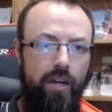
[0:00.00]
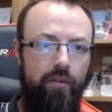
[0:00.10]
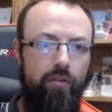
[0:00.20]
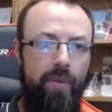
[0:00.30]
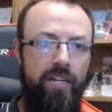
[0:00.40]

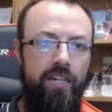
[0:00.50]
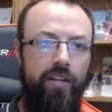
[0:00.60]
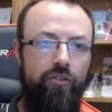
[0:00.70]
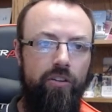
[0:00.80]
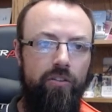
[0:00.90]
For many
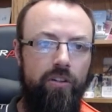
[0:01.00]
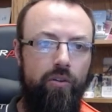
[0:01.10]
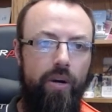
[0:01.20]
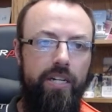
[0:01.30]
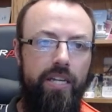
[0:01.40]
nations and
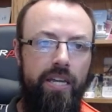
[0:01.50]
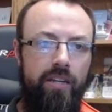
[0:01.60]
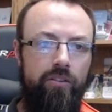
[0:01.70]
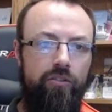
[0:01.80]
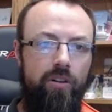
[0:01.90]
great
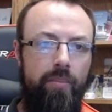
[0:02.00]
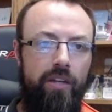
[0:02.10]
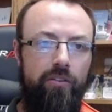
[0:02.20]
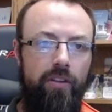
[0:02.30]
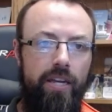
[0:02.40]
kings shall make
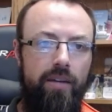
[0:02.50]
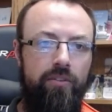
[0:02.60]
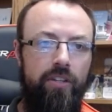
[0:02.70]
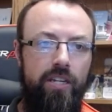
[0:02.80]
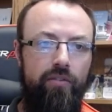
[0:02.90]
slaves
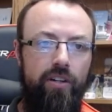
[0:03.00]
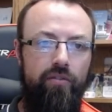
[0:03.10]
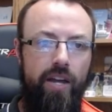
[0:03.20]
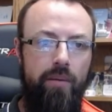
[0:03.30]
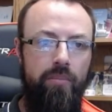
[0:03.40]
even of
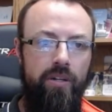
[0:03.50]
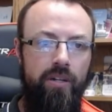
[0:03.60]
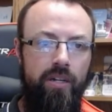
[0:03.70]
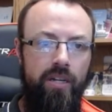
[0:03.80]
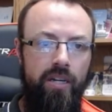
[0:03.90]
them,
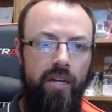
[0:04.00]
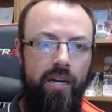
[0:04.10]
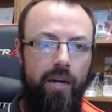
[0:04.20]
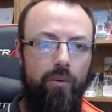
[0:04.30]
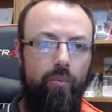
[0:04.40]
and
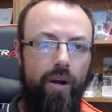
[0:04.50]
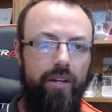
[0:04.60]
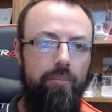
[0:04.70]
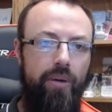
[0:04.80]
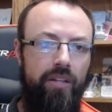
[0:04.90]
I will
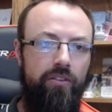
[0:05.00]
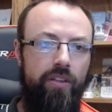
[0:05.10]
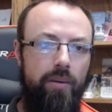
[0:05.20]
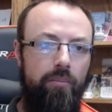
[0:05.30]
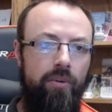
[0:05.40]
recompense
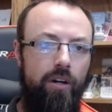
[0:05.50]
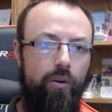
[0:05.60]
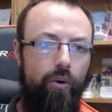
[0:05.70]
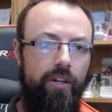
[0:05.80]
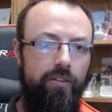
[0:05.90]
them
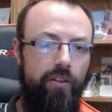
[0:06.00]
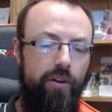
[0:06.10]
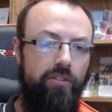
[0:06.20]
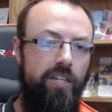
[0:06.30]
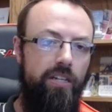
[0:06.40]
according to their
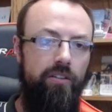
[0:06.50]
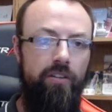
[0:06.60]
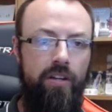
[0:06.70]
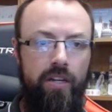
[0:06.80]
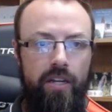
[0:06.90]
deeds
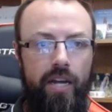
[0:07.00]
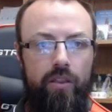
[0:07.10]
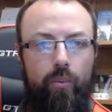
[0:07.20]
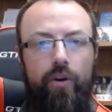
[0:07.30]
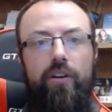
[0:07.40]
and the
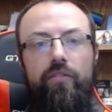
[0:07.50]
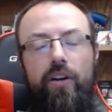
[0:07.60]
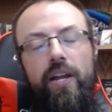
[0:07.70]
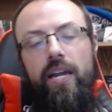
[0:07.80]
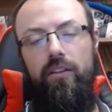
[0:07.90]
work of their
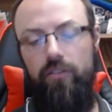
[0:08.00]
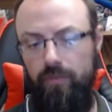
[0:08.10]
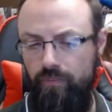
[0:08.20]
hands.